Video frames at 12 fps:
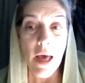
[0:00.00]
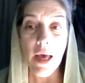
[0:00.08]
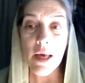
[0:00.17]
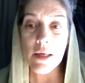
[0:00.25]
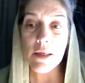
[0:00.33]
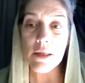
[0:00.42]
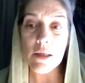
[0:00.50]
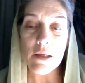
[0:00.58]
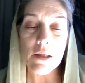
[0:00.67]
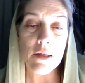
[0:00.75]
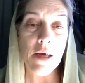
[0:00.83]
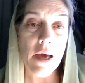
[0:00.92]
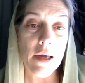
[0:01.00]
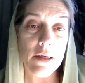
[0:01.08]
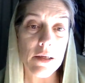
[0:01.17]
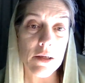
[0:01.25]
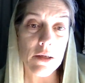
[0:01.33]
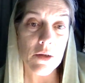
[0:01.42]
And that
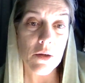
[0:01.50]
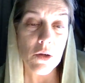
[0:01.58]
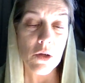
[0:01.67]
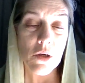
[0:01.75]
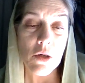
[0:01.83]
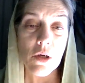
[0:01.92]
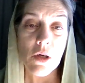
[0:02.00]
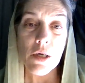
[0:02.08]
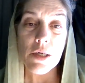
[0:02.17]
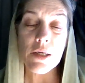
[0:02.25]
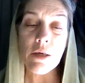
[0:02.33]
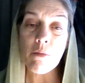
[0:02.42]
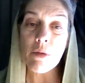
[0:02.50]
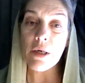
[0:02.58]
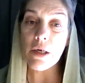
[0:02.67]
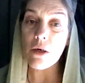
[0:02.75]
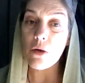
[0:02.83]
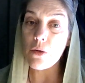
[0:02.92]

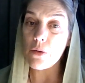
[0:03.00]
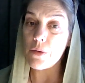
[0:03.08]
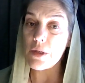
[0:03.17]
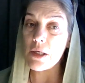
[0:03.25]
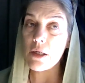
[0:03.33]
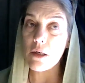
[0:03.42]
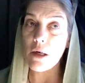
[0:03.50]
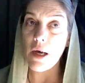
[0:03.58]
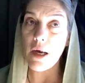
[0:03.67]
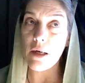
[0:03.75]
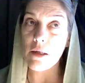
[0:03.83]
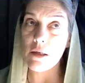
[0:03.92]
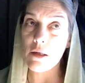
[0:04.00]
somebody who did not